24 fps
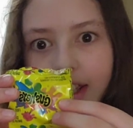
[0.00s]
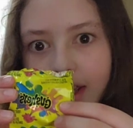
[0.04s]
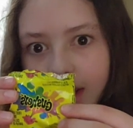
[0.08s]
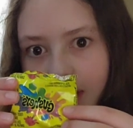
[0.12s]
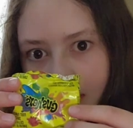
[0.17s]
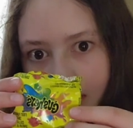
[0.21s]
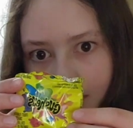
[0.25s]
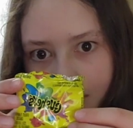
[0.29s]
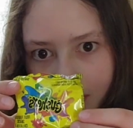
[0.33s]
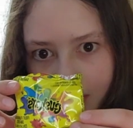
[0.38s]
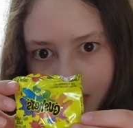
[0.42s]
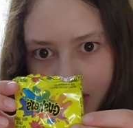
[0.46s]

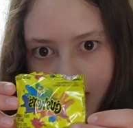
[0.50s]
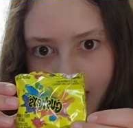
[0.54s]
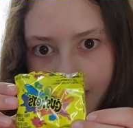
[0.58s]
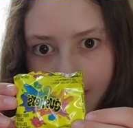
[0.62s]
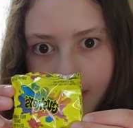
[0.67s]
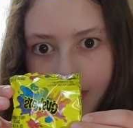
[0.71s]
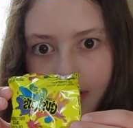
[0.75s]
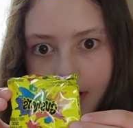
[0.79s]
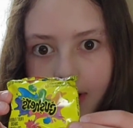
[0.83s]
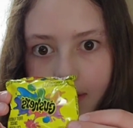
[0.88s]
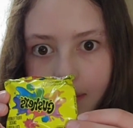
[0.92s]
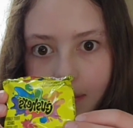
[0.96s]
cube
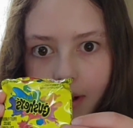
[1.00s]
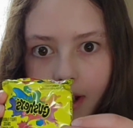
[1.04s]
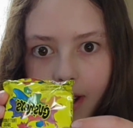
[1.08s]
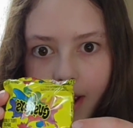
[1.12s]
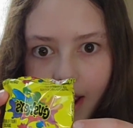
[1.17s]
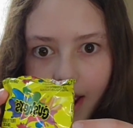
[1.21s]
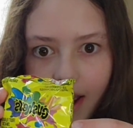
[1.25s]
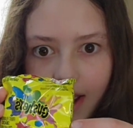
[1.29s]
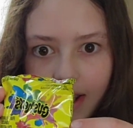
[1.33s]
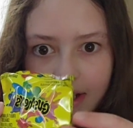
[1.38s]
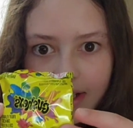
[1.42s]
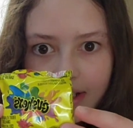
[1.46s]
shaped, but it
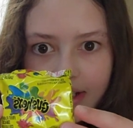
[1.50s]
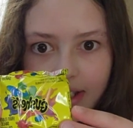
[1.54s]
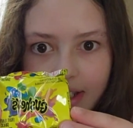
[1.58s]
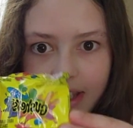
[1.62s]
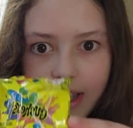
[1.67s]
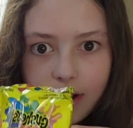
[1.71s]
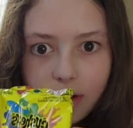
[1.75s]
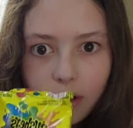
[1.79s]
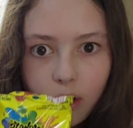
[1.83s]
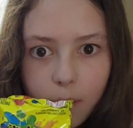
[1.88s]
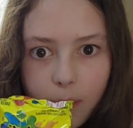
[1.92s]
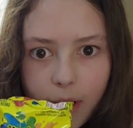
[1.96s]
has
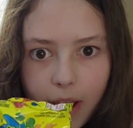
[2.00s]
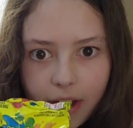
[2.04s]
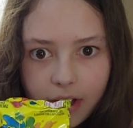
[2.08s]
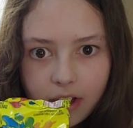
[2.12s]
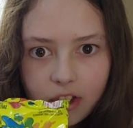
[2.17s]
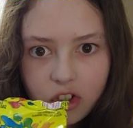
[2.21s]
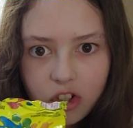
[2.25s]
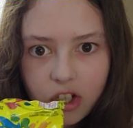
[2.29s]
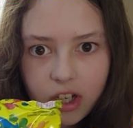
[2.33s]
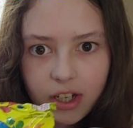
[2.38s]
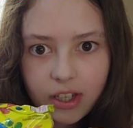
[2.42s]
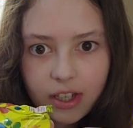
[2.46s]
yellow
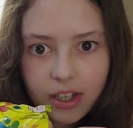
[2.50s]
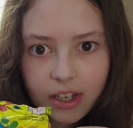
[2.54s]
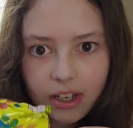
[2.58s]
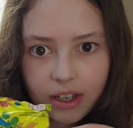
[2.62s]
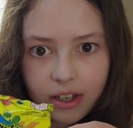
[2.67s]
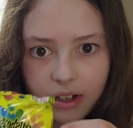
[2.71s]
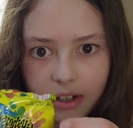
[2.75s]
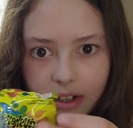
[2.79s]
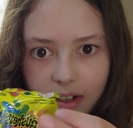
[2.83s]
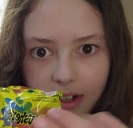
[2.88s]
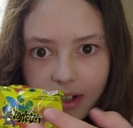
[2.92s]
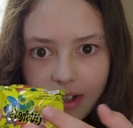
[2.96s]
packaging,
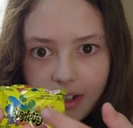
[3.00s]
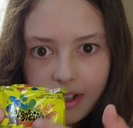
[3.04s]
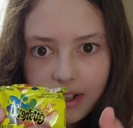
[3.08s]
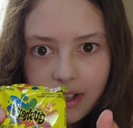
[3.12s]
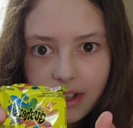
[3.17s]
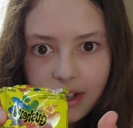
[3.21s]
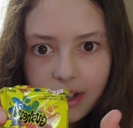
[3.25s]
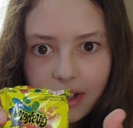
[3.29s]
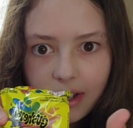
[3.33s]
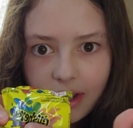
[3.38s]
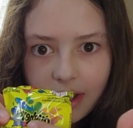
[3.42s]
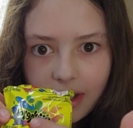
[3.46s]
and
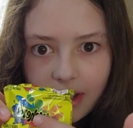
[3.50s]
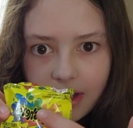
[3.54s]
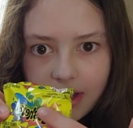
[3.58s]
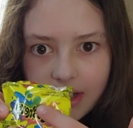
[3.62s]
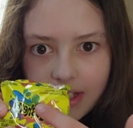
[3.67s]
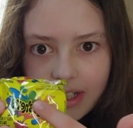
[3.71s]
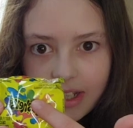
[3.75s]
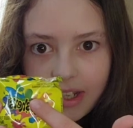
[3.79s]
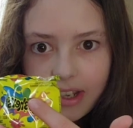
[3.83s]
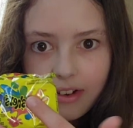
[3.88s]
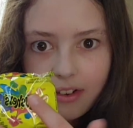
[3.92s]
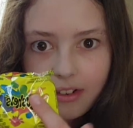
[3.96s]

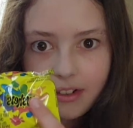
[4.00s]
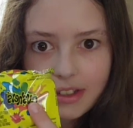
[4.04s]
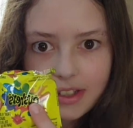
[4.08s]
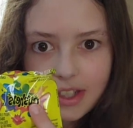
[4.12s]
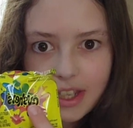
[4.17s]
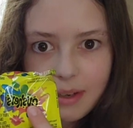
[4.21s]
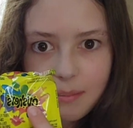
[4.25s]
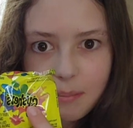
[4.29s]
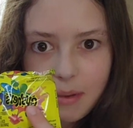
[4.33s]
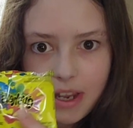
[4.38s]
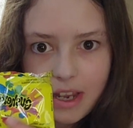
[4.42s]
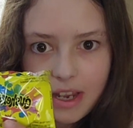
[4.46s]
see, it looks
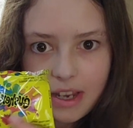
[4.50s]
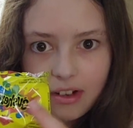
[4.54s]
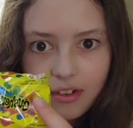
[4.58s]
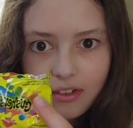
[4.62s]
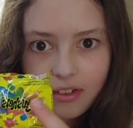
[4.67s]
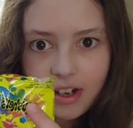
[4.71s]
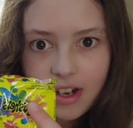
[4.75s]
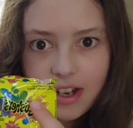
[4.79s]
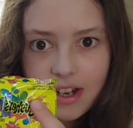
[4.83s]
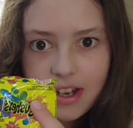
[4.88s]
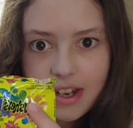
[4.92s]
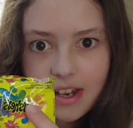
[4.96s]
like paint
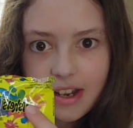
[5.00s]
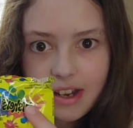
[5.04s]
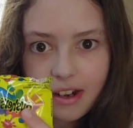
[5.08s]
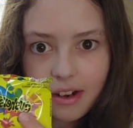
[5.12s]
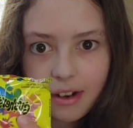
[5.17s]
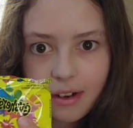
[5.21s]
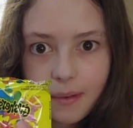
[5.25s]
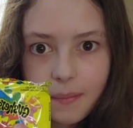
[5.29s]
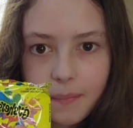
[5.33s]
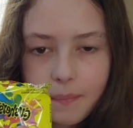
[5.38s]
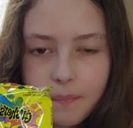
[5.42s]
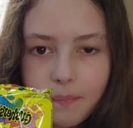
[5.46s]
right
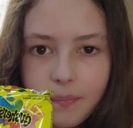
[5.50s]
here.